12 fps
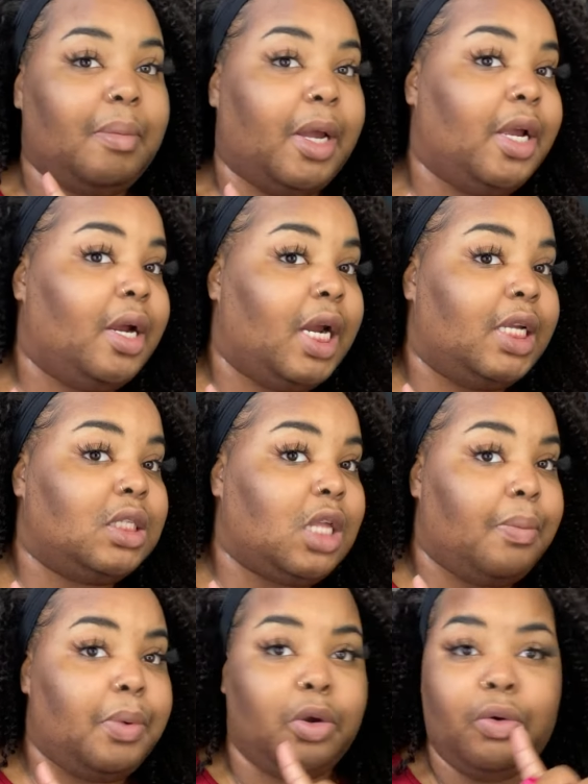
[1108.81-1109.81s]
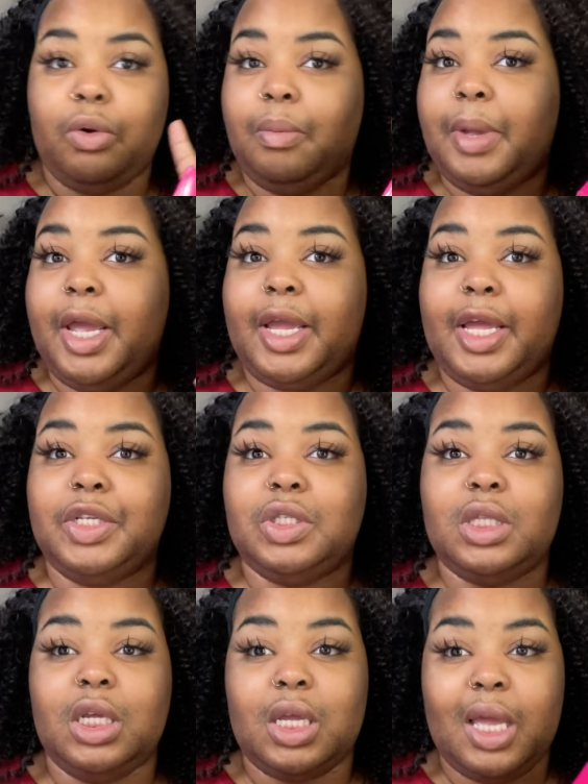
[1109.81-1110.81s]
my hair has not been grown back as
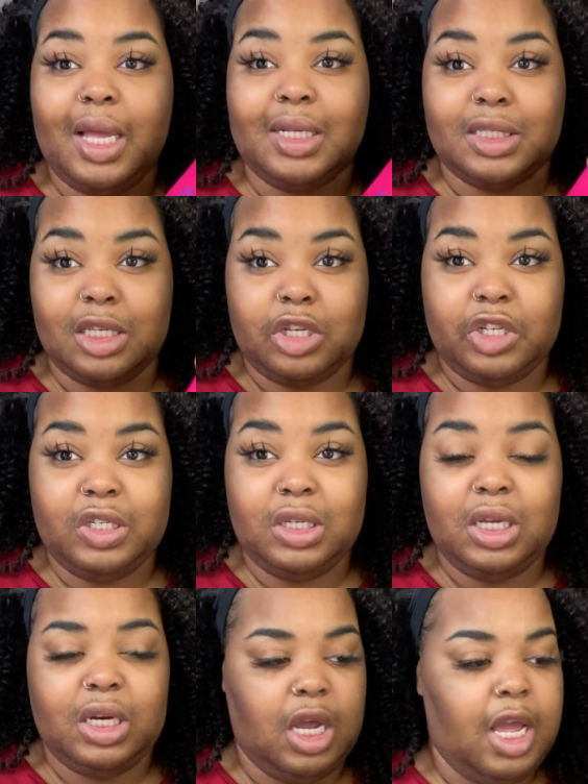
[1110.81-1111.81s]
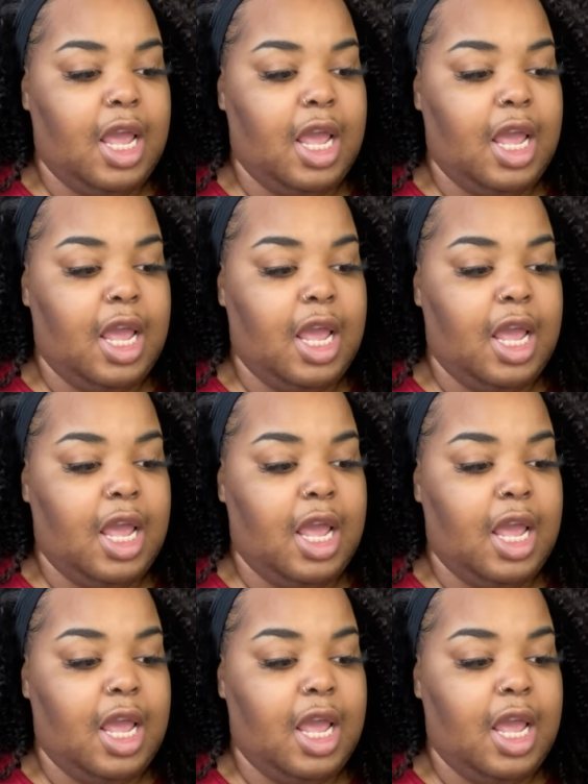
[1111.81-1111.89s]
thick as it could.